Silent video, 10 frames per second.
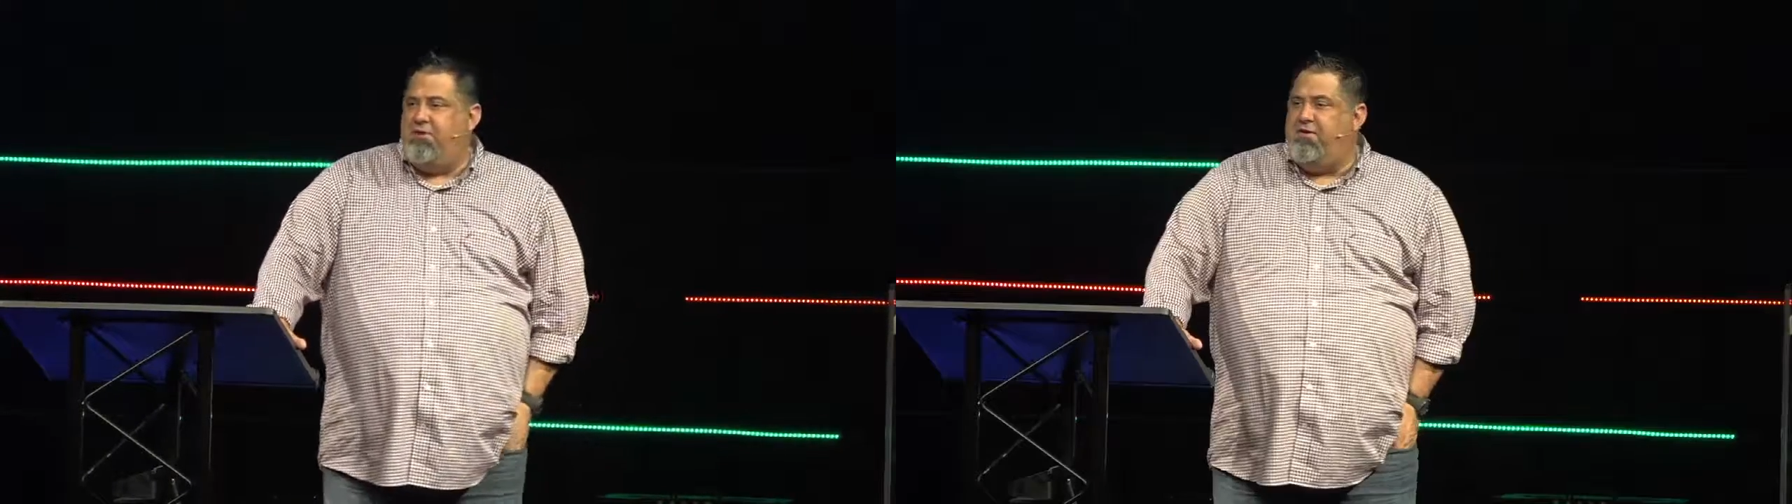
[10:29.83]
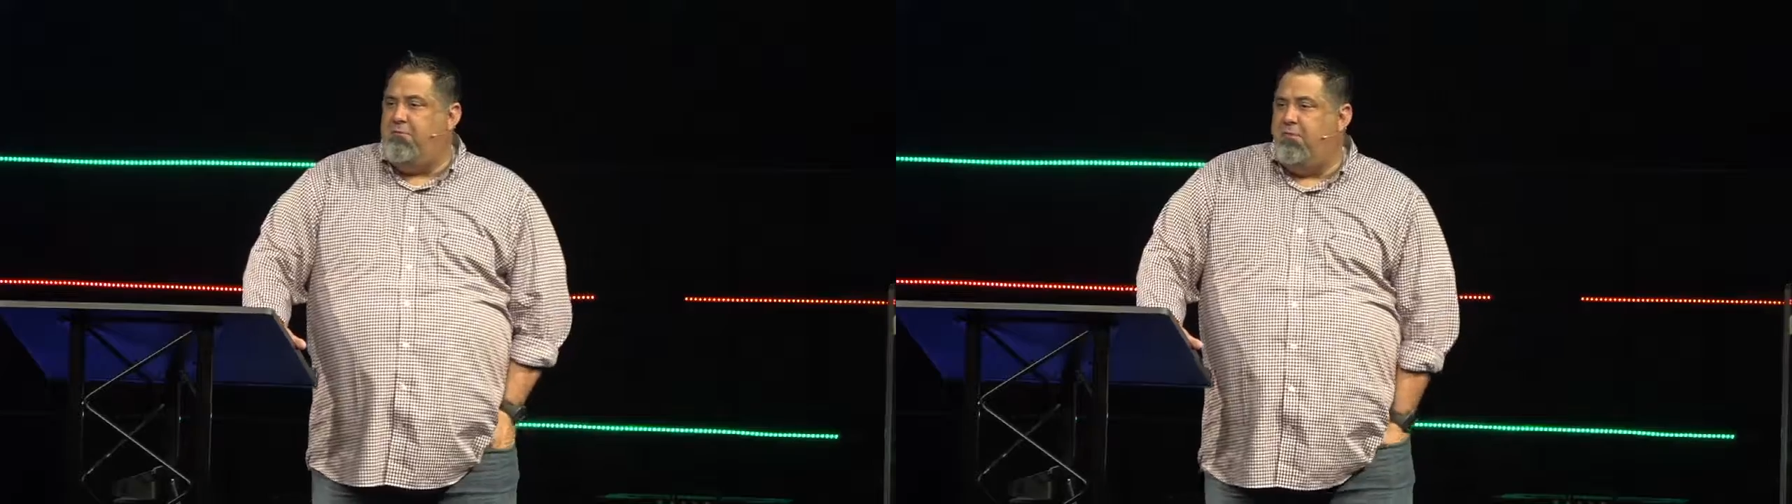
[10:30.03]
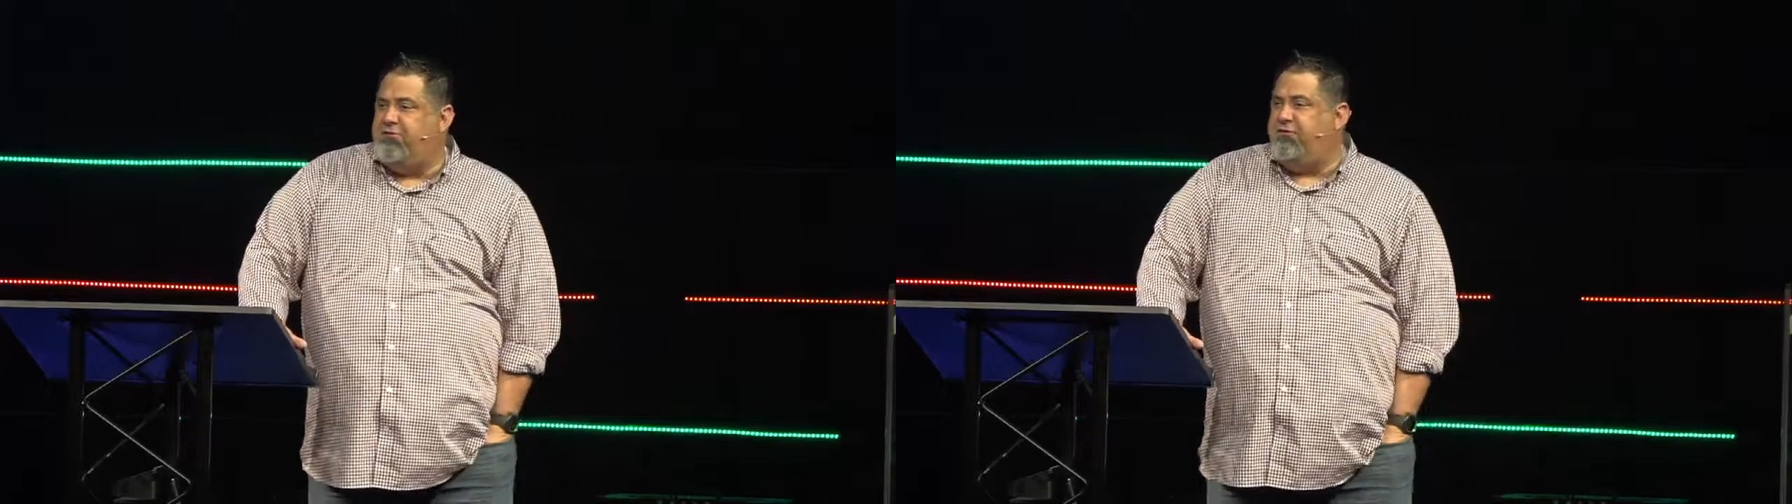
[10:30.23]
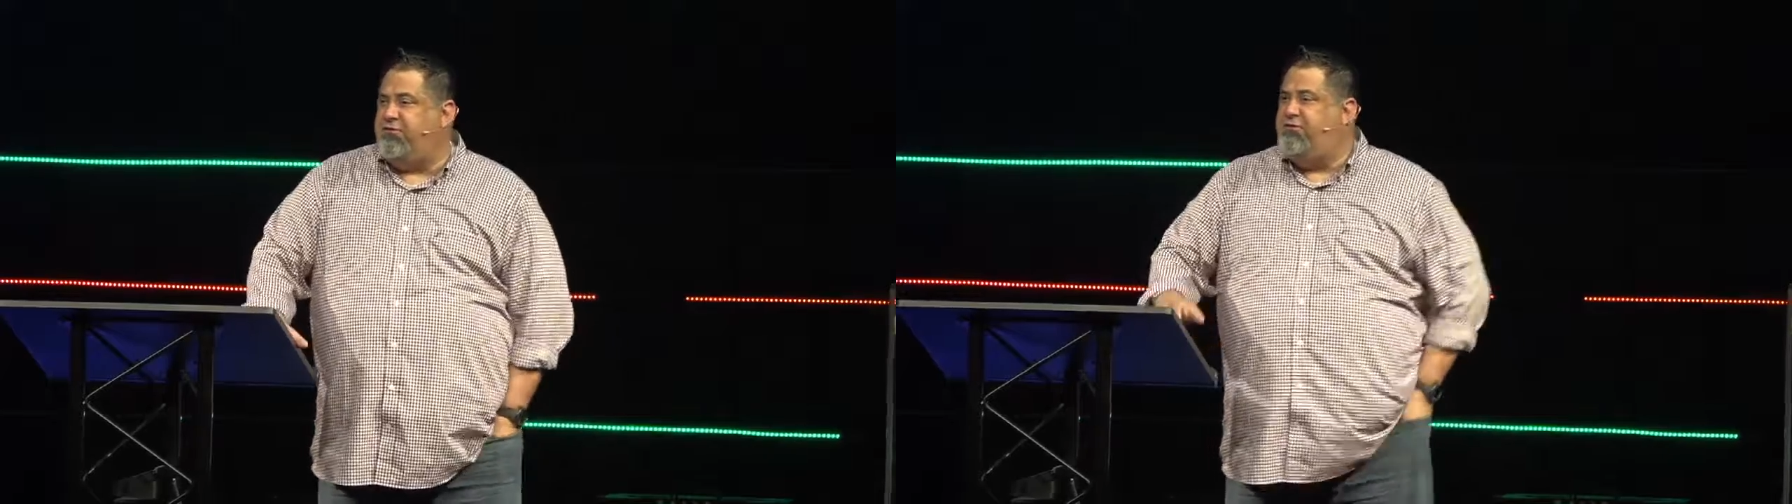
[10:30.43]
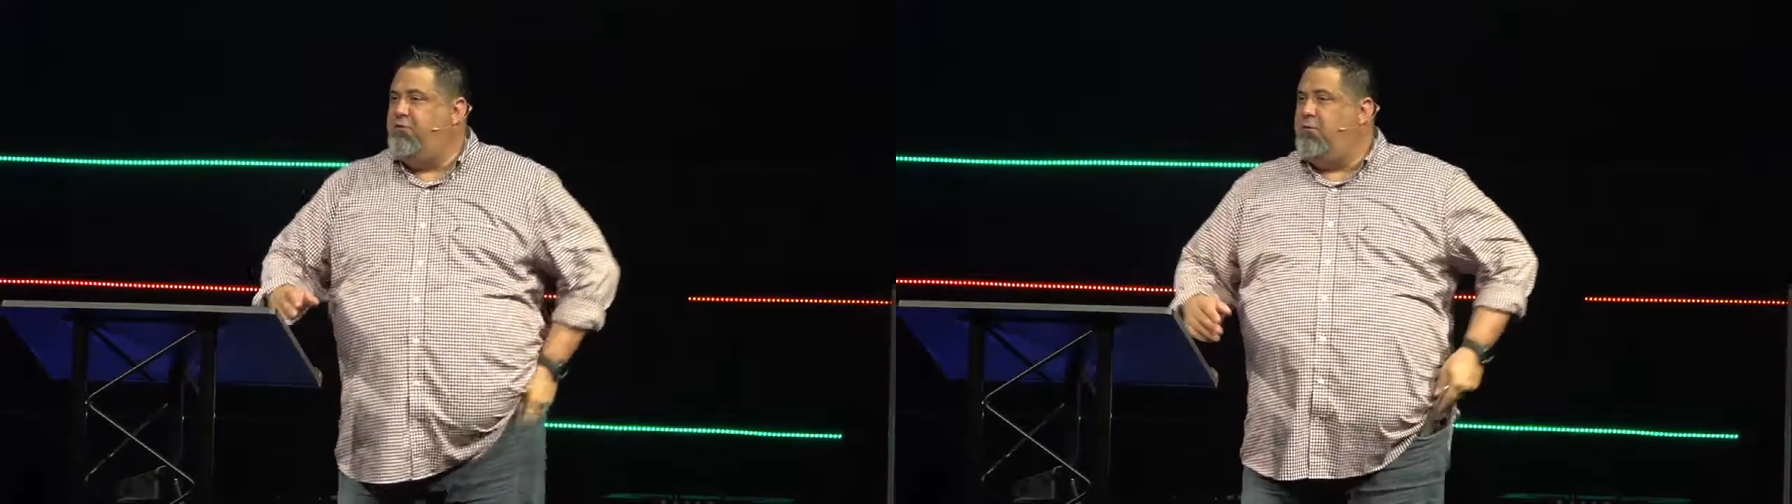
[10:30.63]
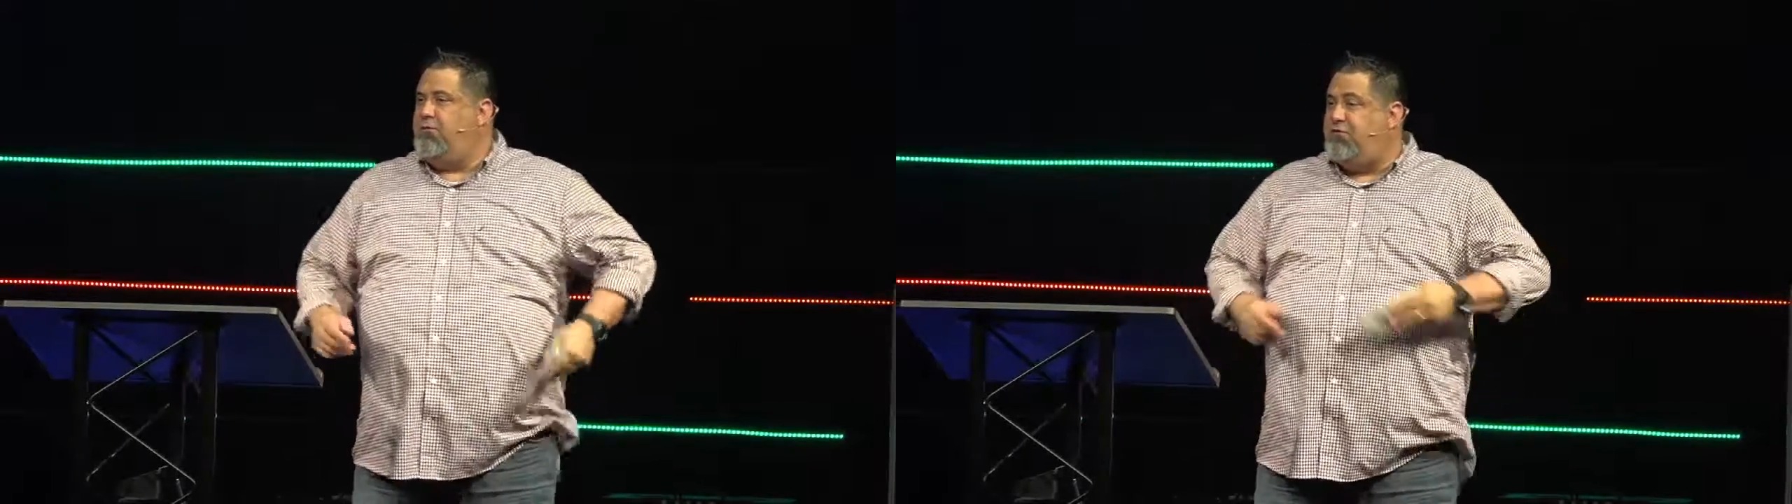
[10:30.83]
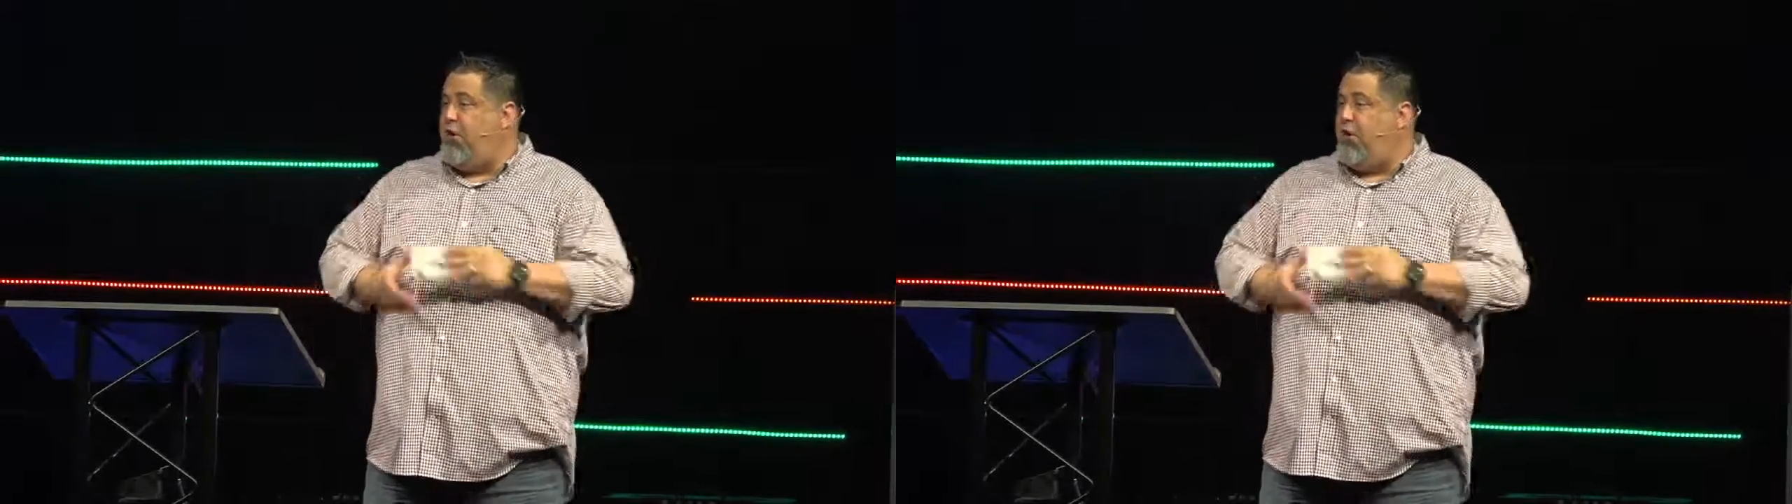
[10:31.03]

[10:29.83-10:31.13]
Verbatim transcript: prayer that most of us do when we